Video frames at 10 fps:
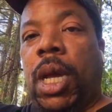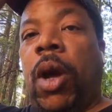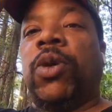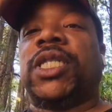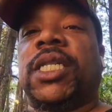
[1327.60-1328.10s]

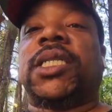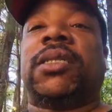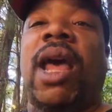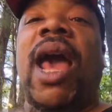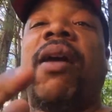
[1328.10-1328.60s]
It was a
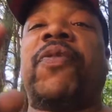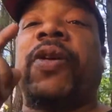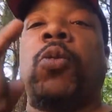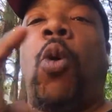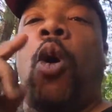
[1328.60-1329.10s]
staff
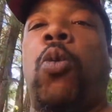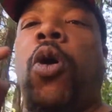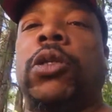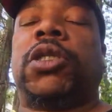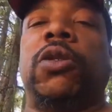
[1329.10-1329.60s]
in World
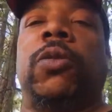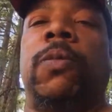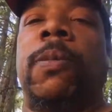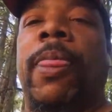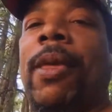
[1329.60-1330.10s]
War II.
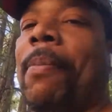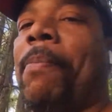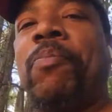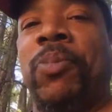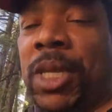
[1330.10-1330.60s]

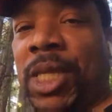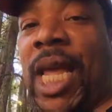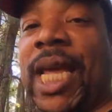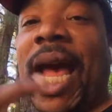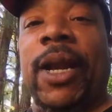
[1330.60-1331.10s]

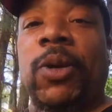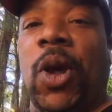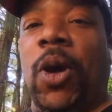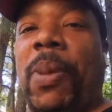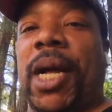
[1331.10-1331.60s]
Think I don't
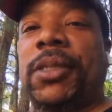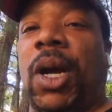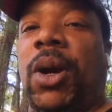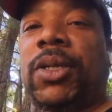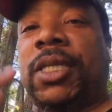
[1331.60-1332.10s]
know about
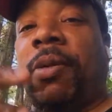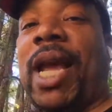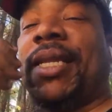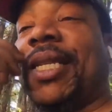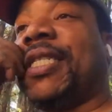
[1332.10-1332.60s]
dogs,
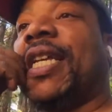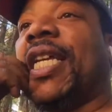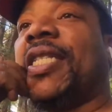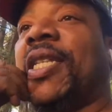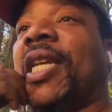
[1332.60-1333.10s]
right? This
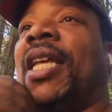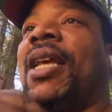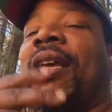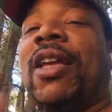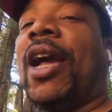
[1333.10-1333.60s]
nigga,
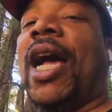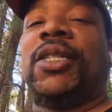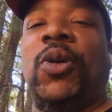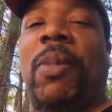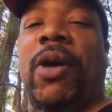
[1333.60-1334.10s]
I
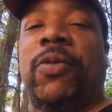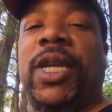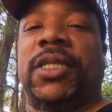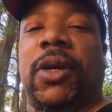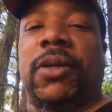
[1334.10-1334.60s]
do my
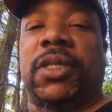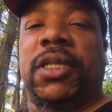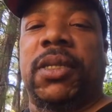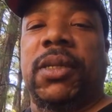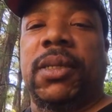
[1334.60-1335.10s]

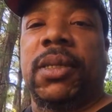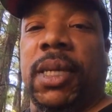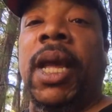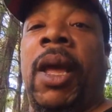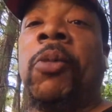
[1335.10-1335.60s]
research.
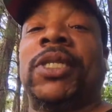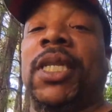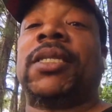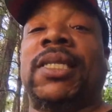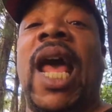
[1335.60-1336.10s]
It
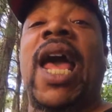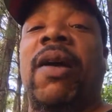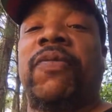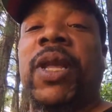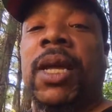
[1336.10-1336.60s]
was a
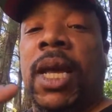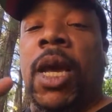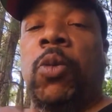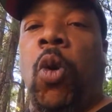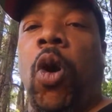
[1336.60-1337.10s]
staff
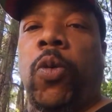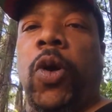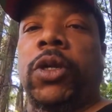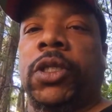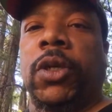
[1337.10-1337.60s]
in World
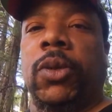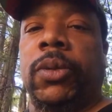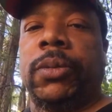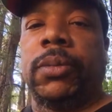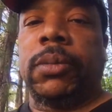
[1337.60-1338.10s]
War II.
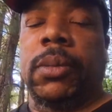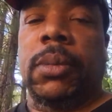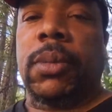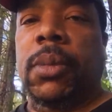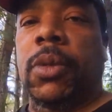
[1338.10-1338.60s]

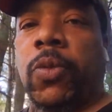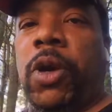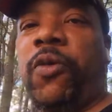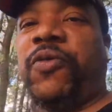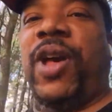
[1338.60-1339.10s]

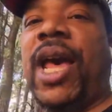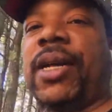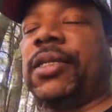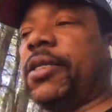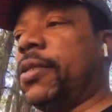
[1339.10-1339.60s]
Real
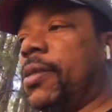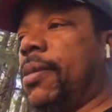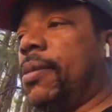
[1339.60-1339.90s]
facts.